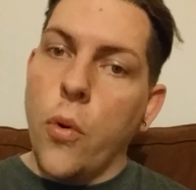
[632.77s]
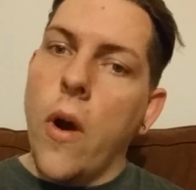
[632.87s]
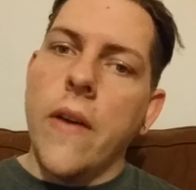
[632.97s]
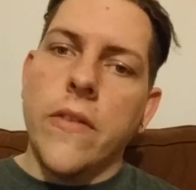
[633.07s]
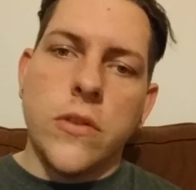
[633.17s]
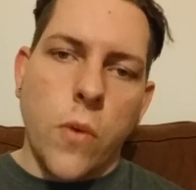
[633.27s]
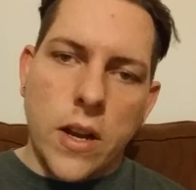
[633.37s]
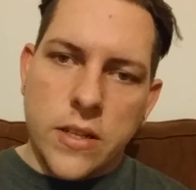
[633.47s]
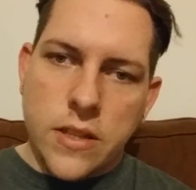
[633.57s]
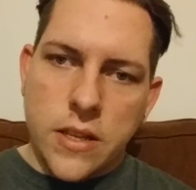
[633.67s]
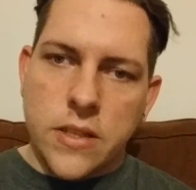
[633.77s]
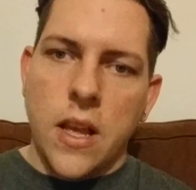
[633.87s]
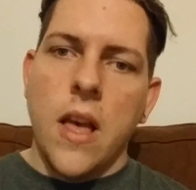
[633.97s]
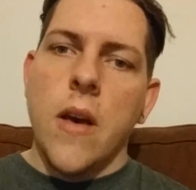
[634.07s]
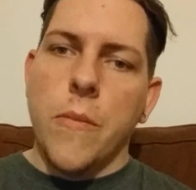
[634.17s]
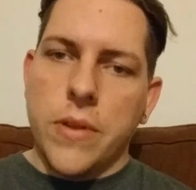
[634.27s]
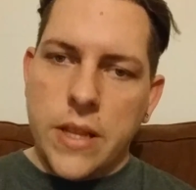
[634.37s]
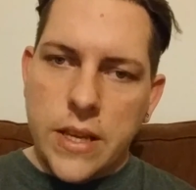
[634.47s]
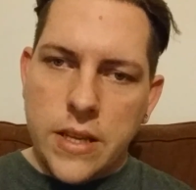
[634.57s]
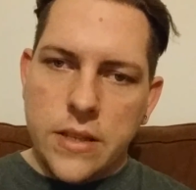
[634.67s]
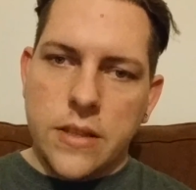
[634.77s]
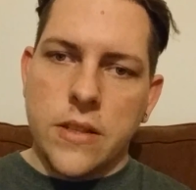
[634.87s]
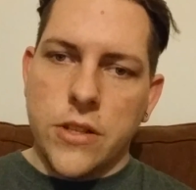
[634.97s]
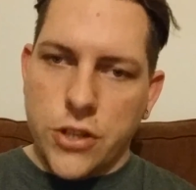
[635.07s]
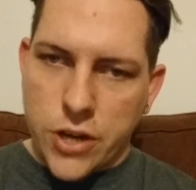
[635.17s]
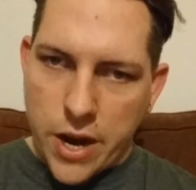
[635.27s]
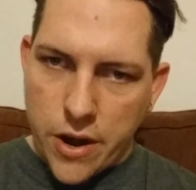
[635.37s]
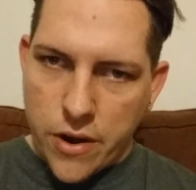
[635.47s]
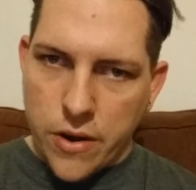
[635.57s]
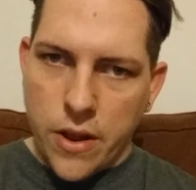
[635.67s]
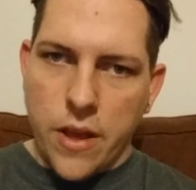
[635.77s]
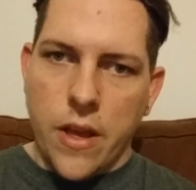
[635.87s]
Whoever's watching this, please share.